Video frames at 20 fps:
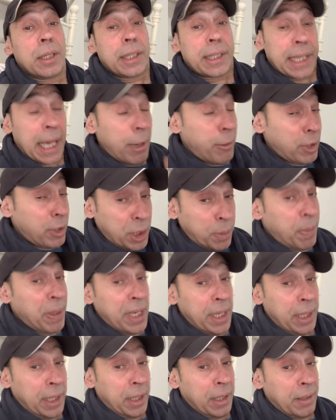Gary
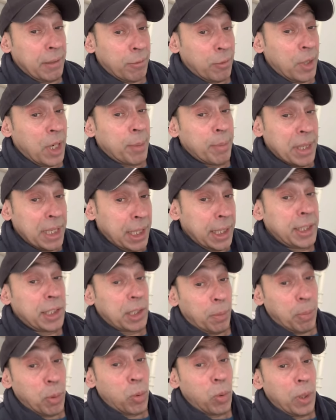Speed, well, I'm a lead
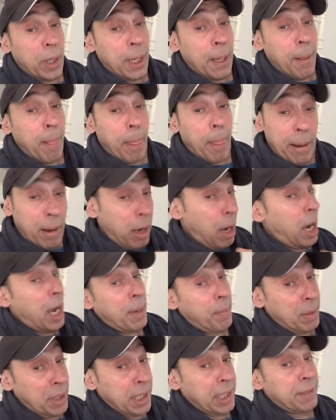supporter. I
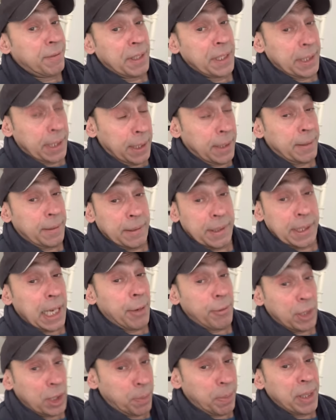believe he did.
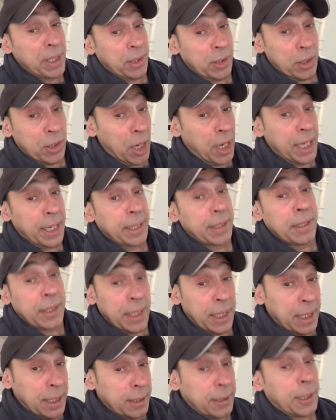Gary Speed died,
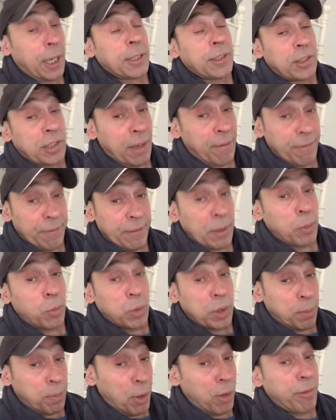done something,
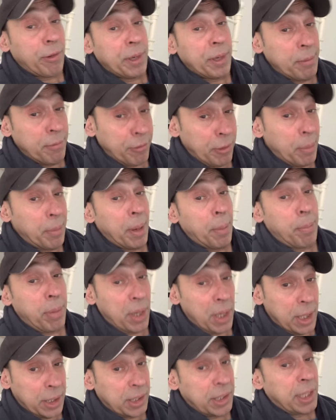was bothering him from the
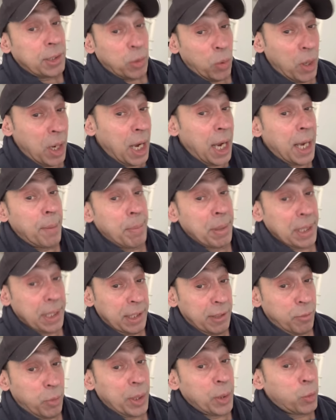past. That's what I
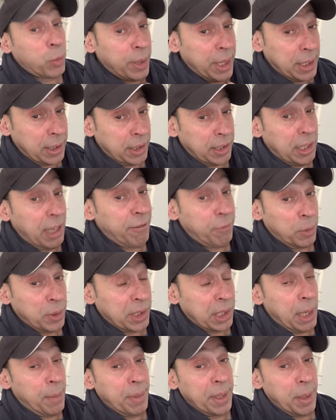believe when all that stuff was
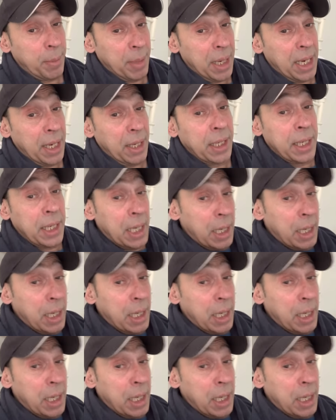coming about